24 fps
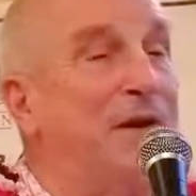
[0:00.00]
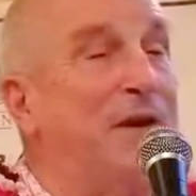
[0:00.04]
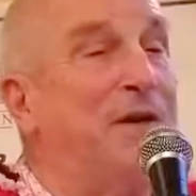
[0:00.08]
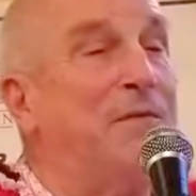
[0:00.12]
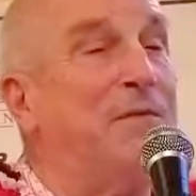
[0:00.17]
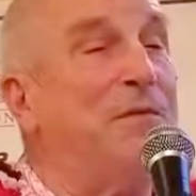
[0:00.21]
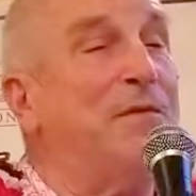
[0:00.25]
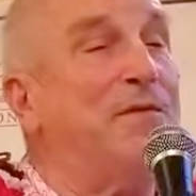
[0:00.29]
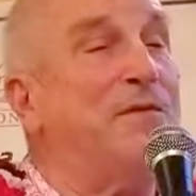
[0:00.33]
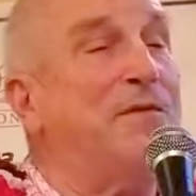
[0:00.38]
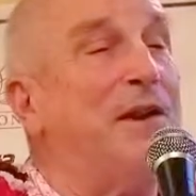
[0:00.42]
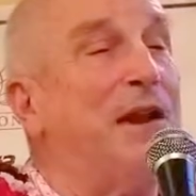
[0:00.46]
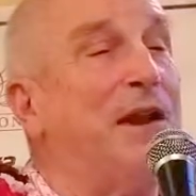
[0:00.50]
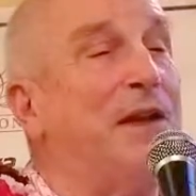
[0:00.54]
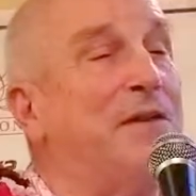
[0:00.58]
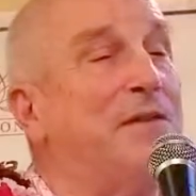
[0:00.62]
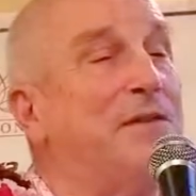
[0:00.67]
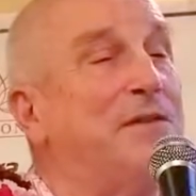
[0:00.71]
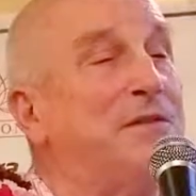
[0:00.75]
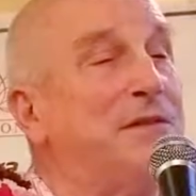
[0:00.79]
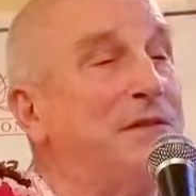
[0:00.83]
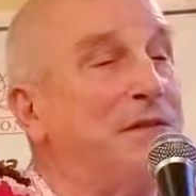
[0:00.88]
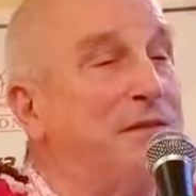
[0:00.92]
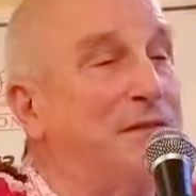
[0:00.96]
he was not
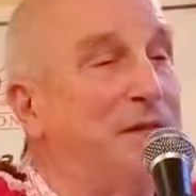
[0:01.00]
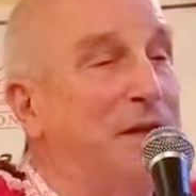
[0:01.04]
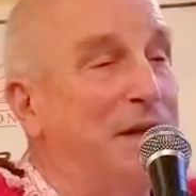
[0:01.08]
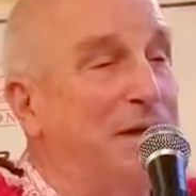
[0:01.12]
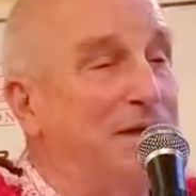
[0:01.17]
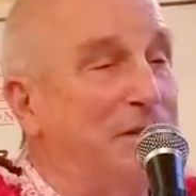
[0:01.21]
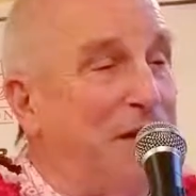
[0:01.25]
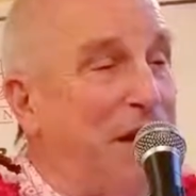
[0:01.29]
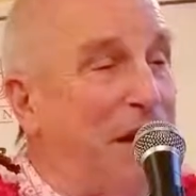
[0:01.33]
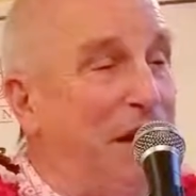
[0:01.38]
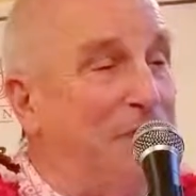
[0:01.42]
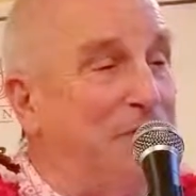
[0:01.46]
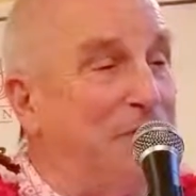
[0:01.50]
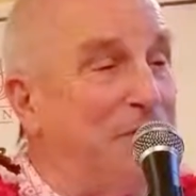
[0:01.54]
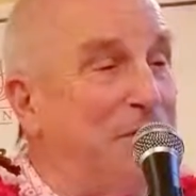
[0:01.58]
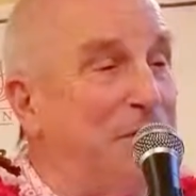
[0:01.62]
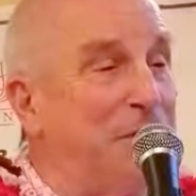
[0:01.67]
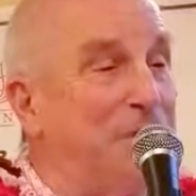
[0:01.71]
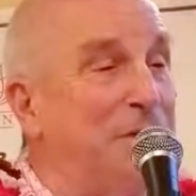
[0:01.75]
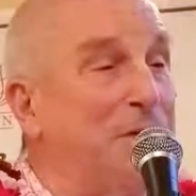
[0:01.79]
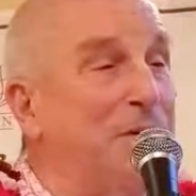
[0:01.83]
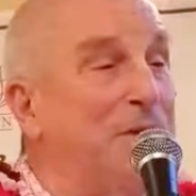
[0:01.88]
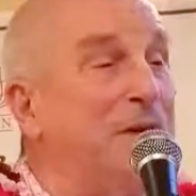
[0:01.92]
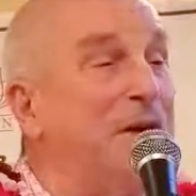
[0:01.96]
Sham Sundar,